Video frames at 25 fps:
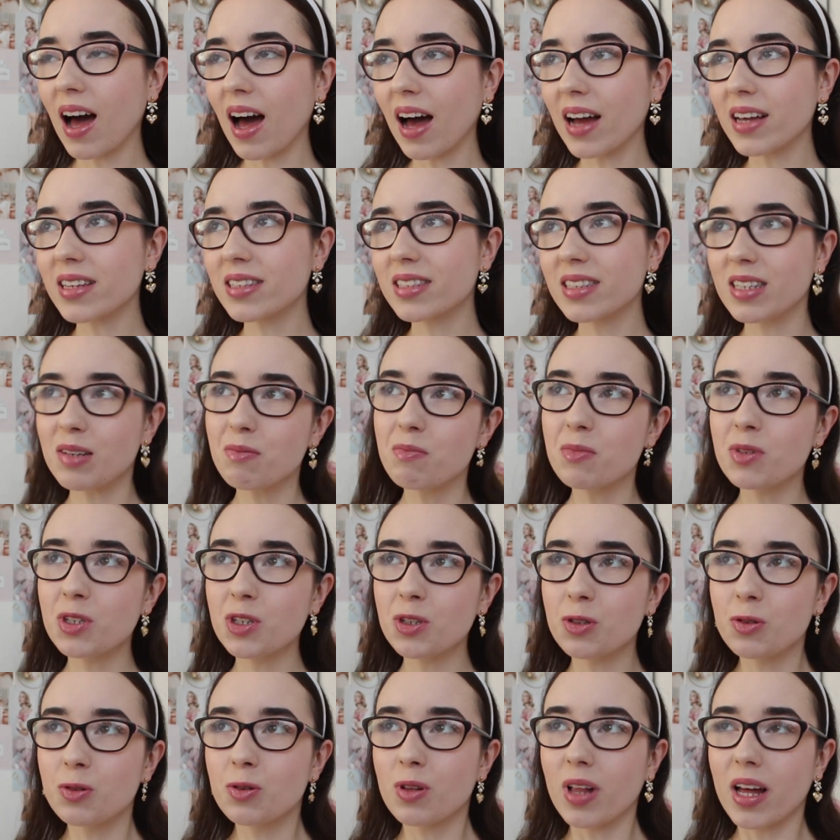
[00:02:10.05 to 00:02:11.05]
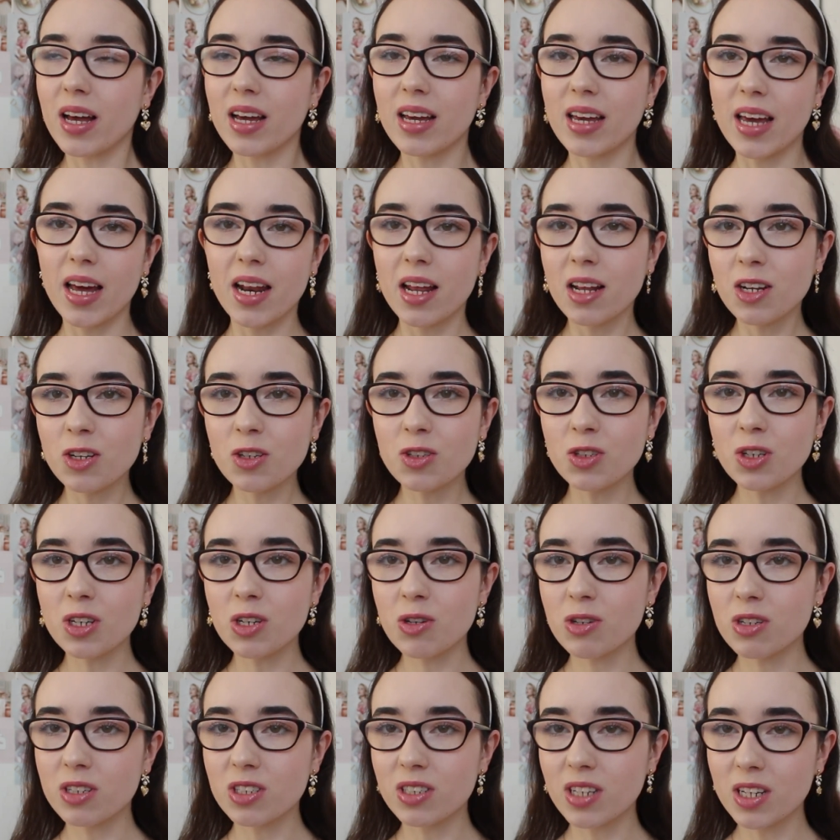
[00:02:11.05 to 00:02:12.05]
I seem to like get into
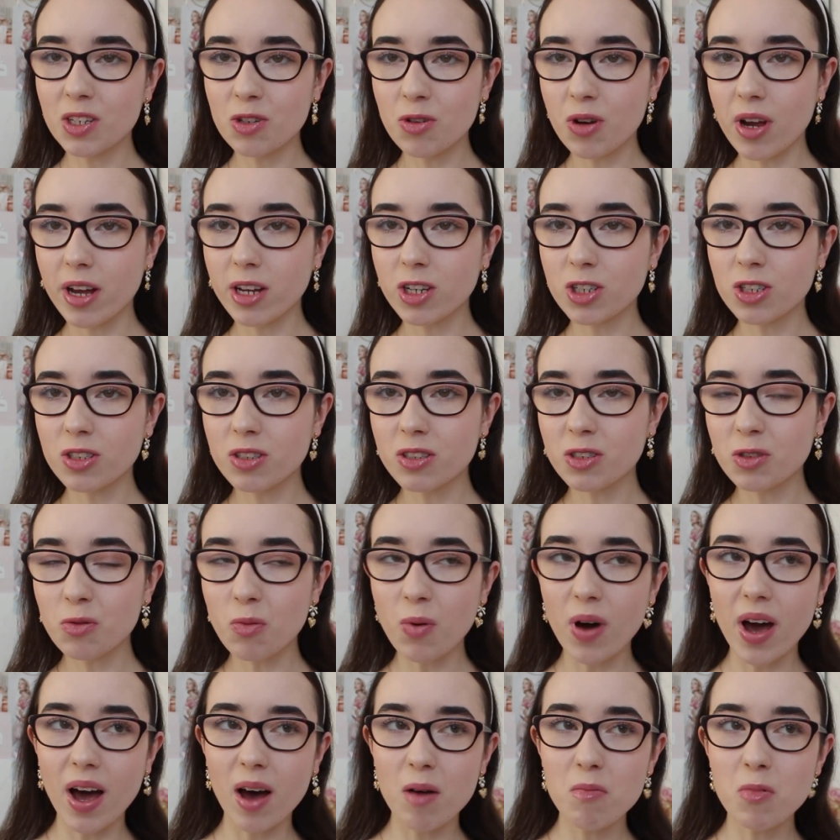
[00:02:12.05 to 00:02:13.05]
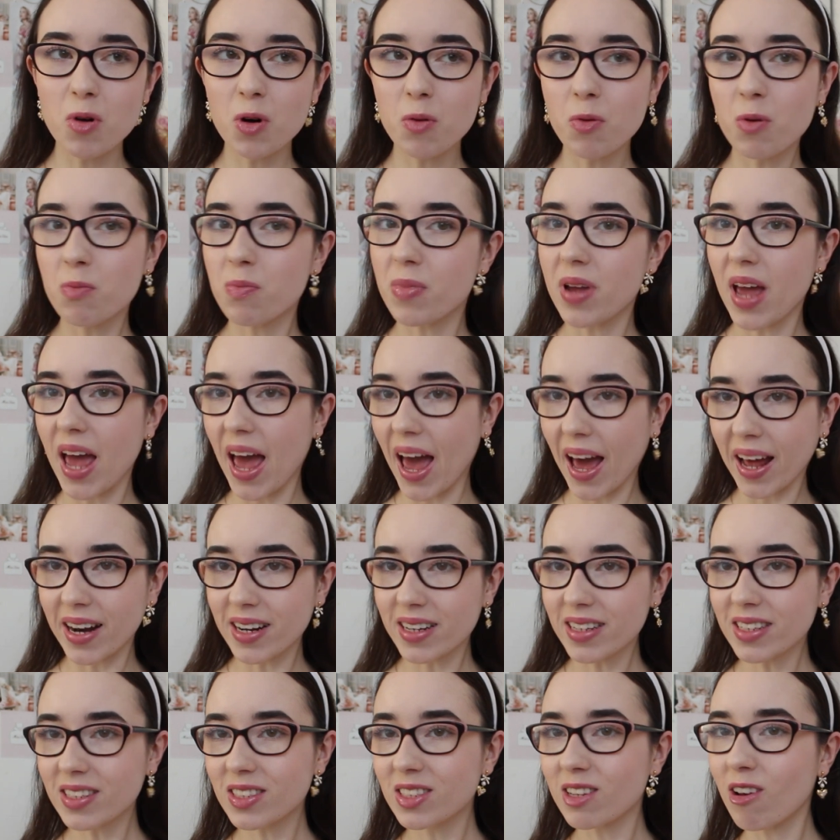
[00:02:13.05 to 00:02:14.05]
situations where a book would be
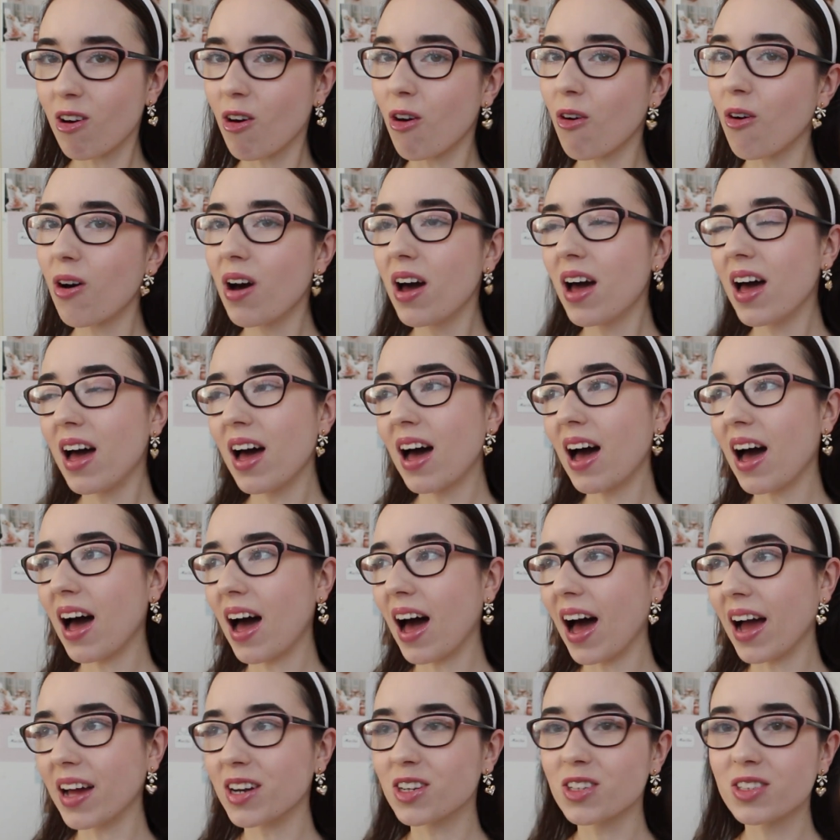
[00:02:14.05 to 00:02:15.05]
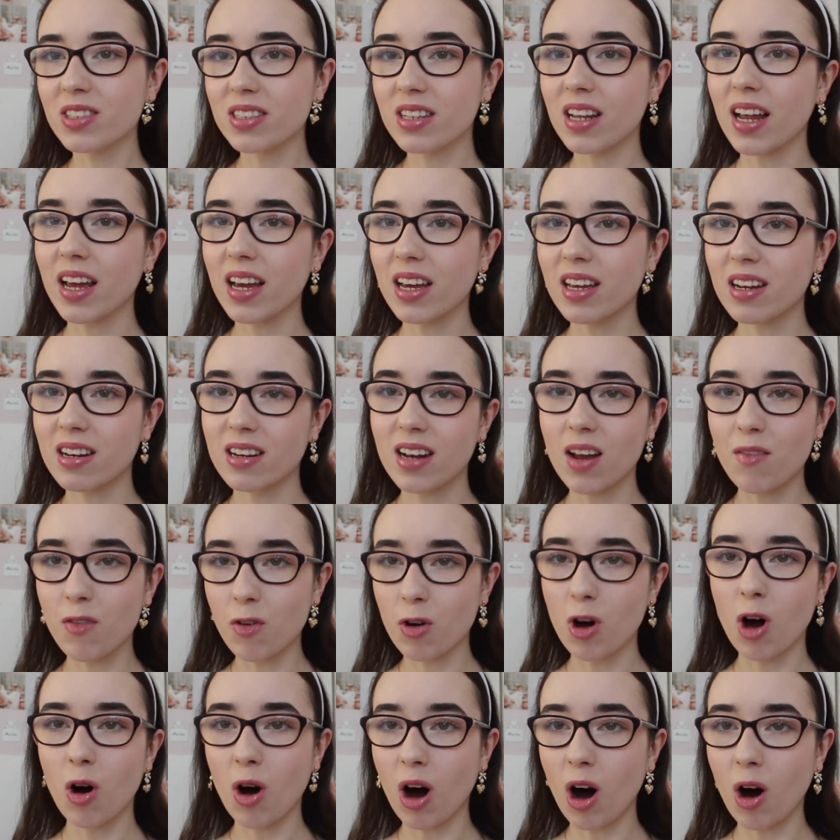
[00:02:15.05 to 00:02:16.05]
handy, so I just like never
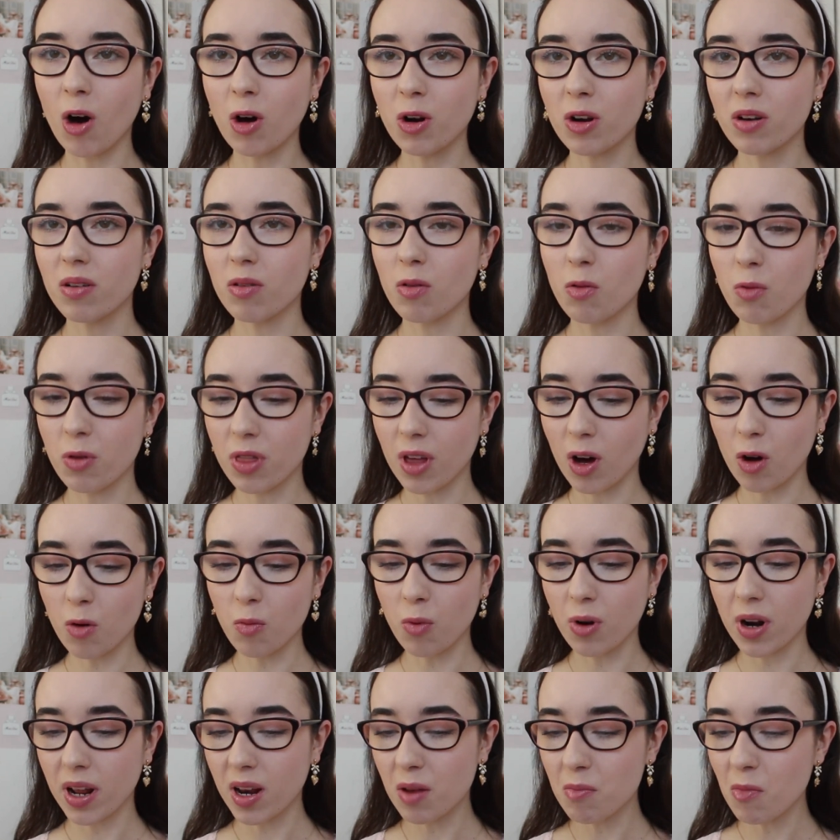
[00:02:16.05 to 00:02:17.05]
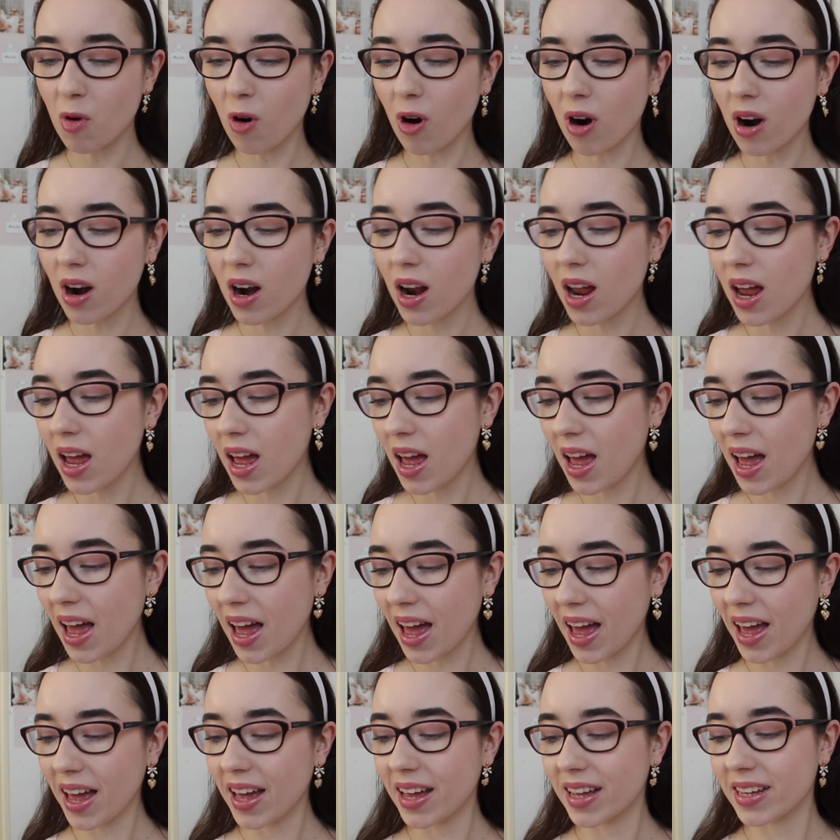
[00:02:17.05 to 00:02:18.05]
go out without one anymore.
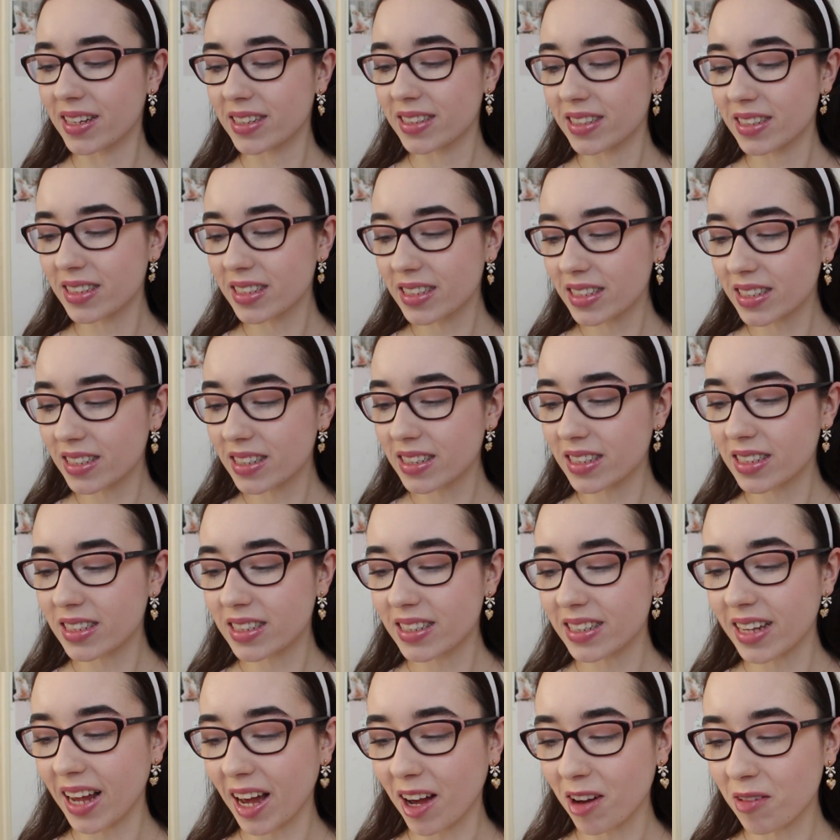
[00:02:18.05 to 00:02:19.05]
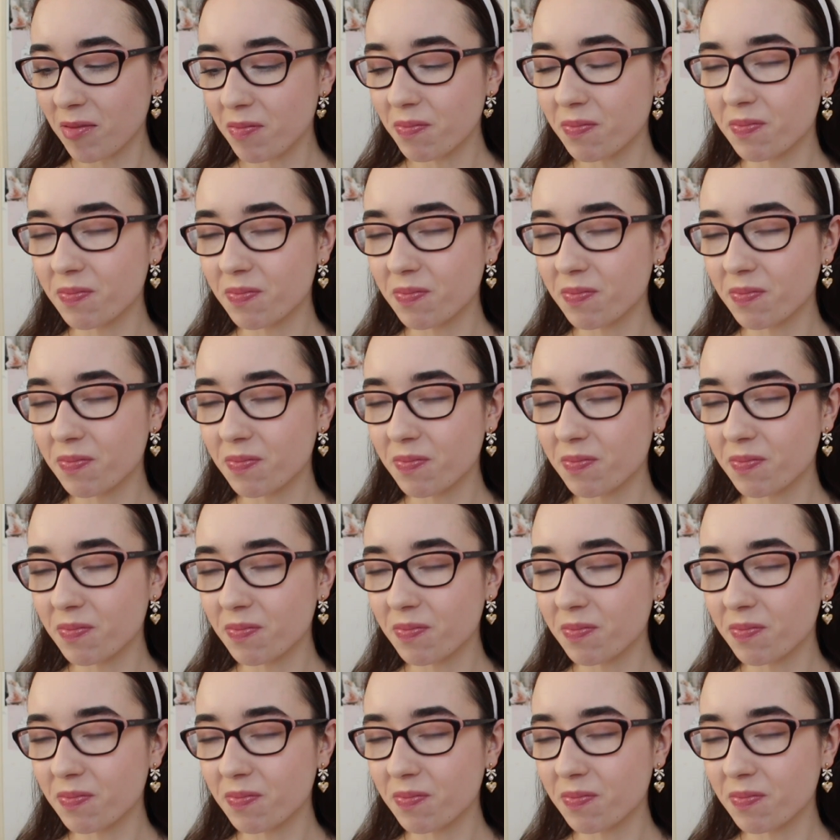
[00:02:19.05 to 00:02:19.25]
And yeah,